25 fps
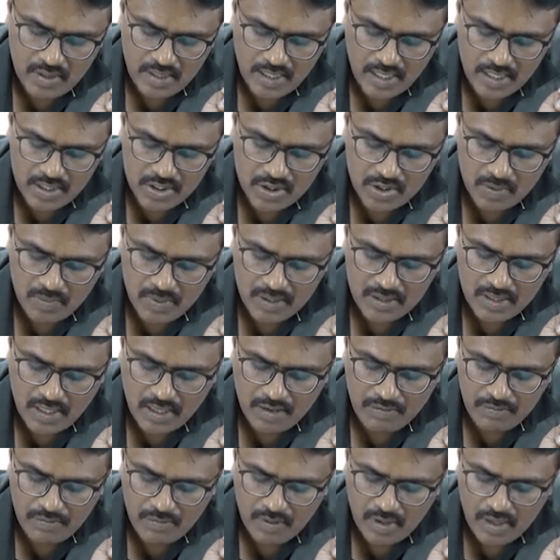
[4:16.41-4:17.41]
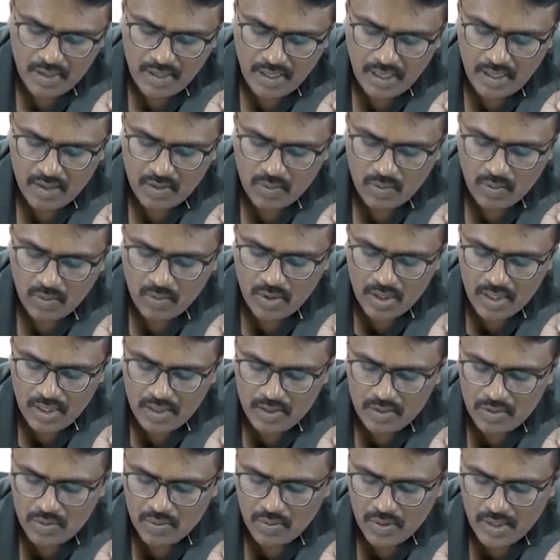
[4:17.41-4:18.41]
dextromethorphan and
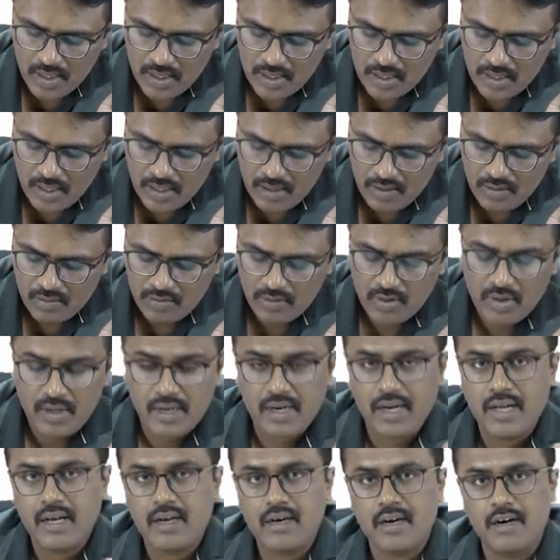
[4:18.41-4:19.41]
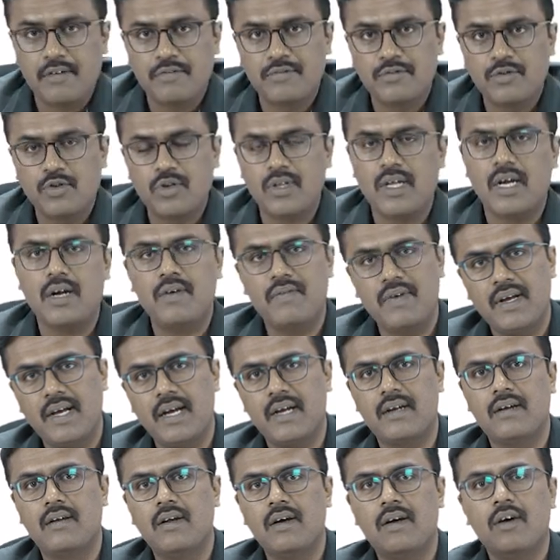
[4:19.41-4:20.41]
codeine together for dry cough so that we
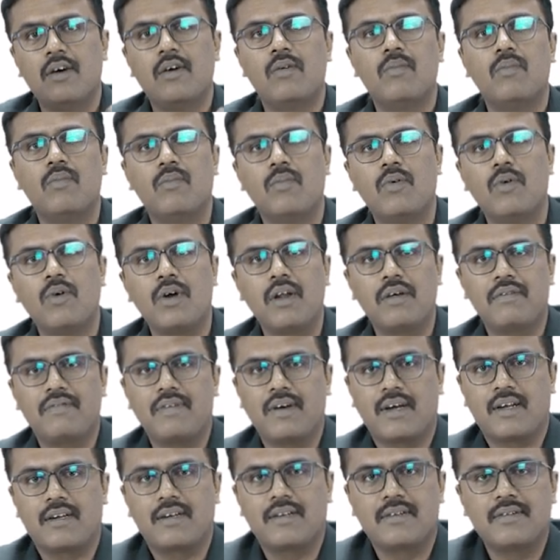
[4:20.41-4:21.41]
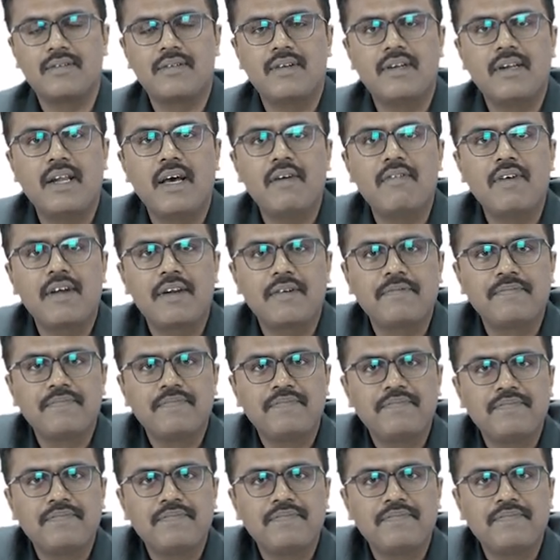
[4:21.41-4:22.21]
get more effect? Never.